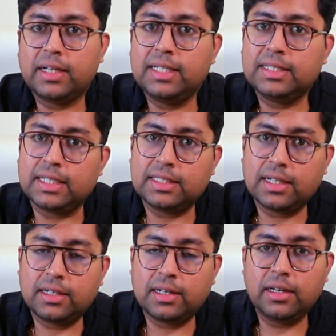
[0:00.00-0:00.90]
is
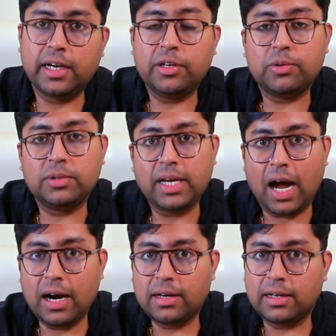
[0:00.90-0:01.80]
inserted into the
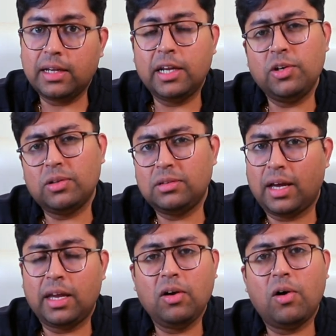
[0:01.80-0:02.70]
artery in your
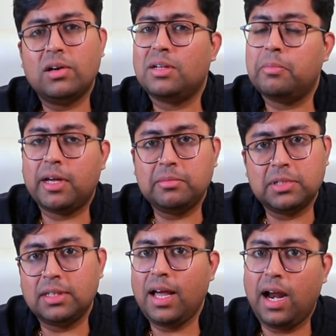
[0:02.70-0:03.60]
thigh or sometimes
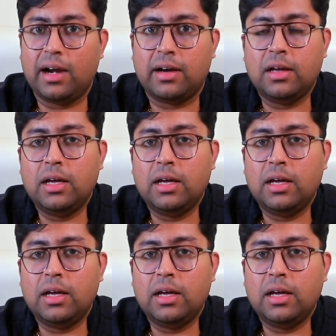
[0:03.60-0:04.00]
in the hand.